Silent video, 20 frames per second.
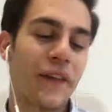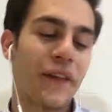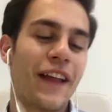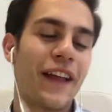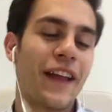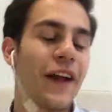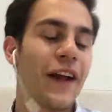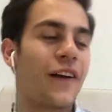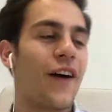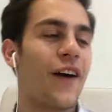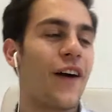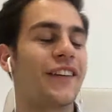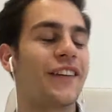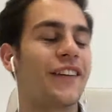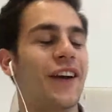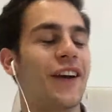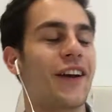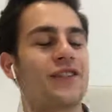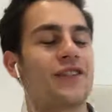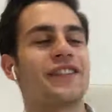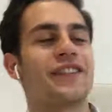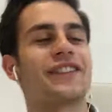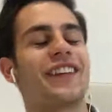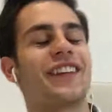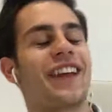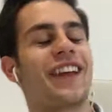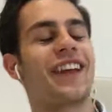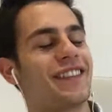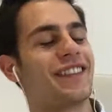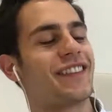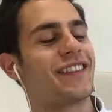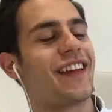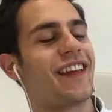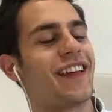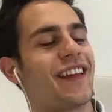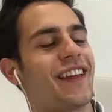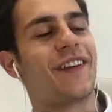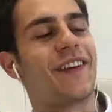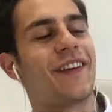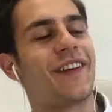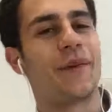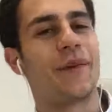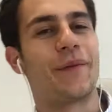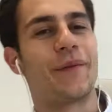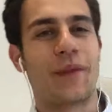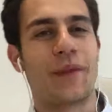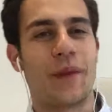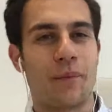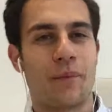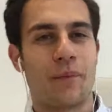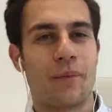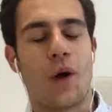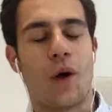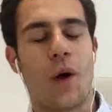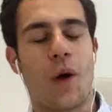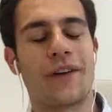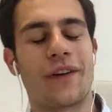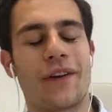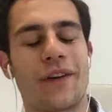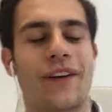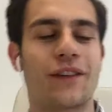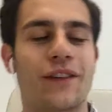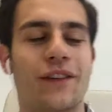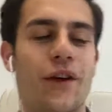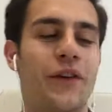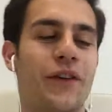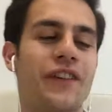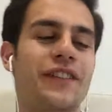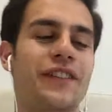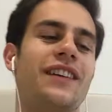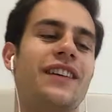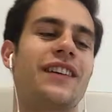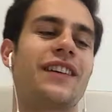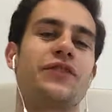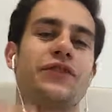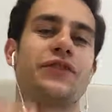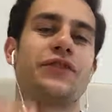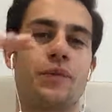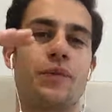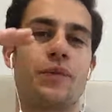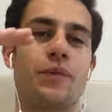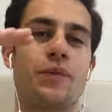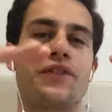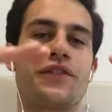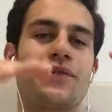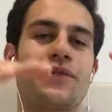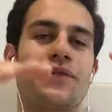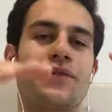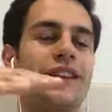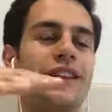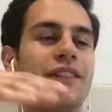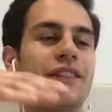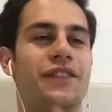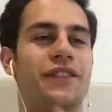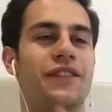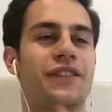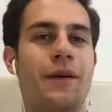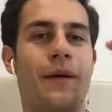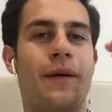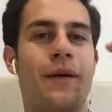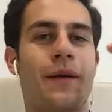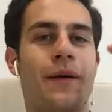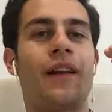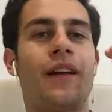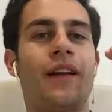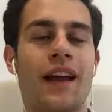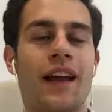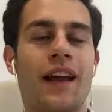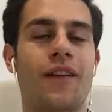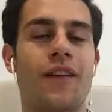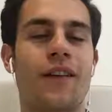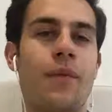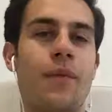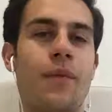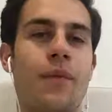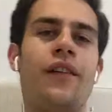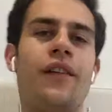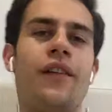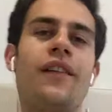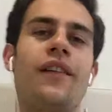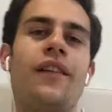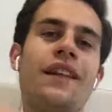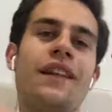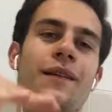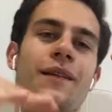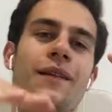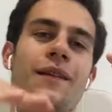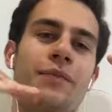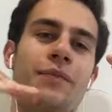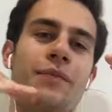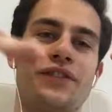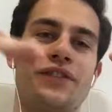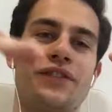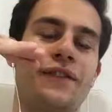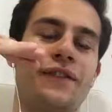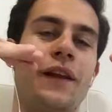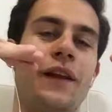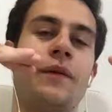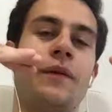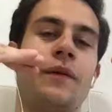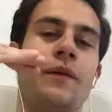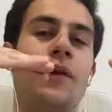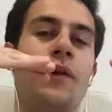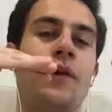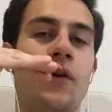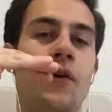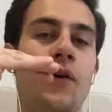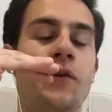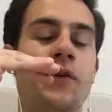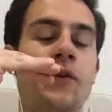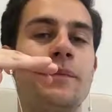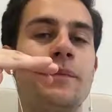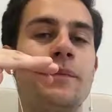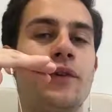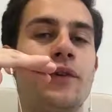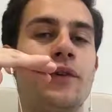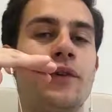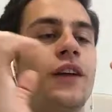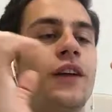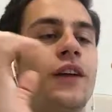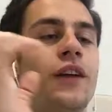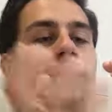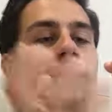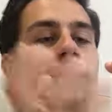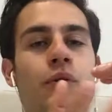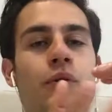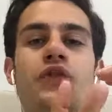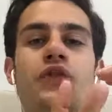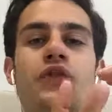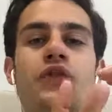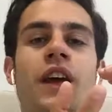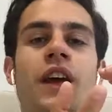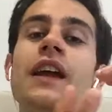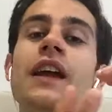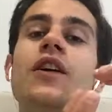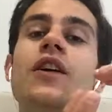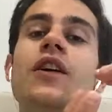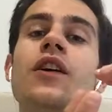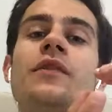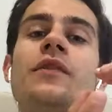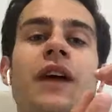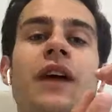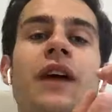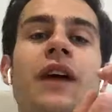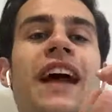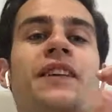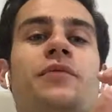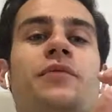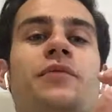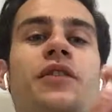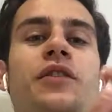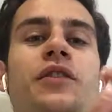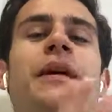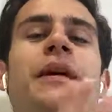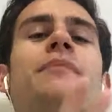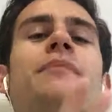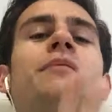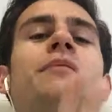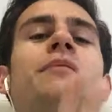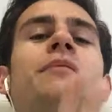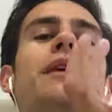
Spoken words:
it actually states is that the compound effect, the author, he says there's 2 bars, right? There's the income bar and the personal development bar. Most people try to push the income as high as possible, make money.